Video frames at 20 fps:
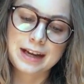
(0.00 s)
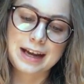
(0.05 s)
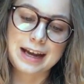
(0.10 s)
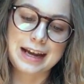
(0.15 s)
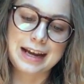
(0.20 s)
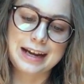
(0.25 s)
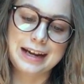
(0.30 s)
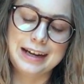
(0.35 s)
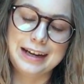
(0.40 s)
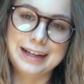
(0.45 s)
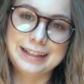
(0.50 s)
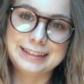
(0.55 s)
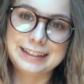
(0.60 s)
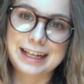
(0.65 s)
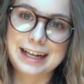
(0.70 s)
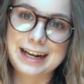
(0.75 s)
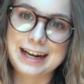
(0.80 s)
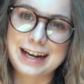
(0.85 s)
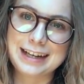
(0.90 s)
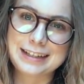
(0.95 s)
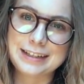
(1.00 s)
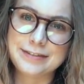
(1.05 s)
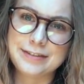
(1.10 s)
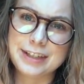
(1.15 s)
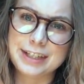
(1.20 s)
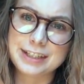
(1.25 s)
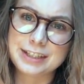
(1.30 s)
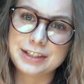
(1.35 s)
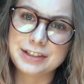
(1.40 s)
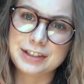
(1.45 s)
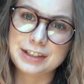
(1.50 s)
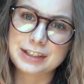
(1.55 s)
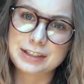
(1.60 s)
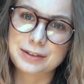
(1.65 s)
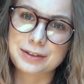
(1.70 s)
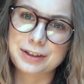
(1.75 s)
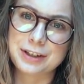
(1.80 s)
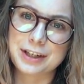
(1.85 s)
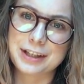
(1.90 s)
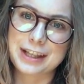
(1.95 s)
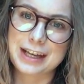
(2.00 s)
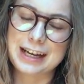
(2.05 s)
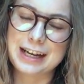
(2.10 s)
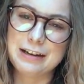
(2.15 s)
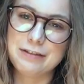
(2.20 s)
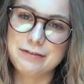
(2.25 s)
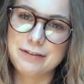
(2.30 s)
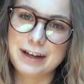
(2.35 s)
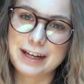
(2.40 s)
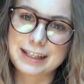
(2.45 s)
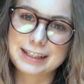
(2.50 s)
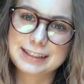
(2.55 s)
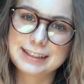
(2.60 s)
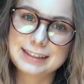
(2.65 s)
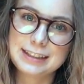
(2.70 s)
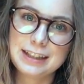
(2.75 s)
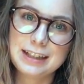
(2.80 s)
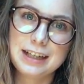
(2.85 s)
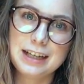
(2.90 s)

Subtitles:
and it's a connective tissue disorder that affects